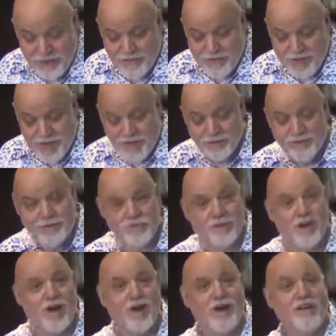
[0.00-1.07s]
of the house of
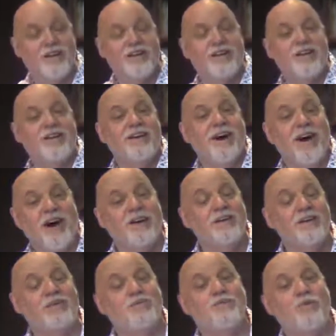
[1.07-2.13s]
God on
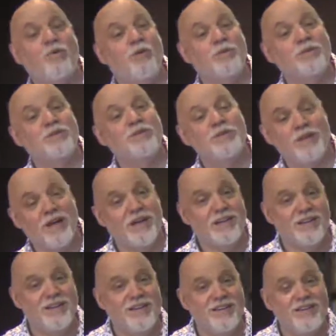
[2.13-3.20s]
its former site.